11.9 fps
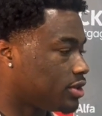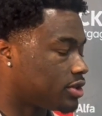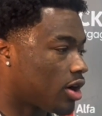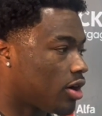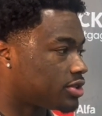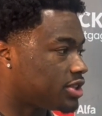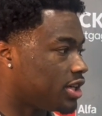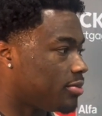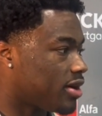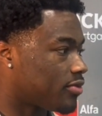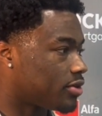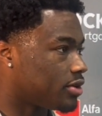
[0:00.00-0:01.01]
It's all team
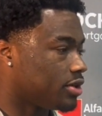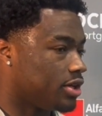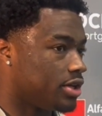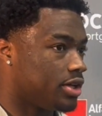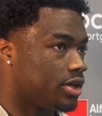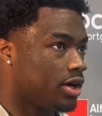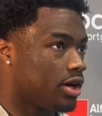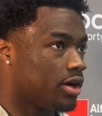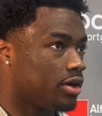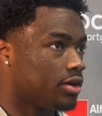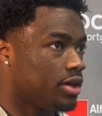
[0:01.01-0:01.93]
effort, and uh,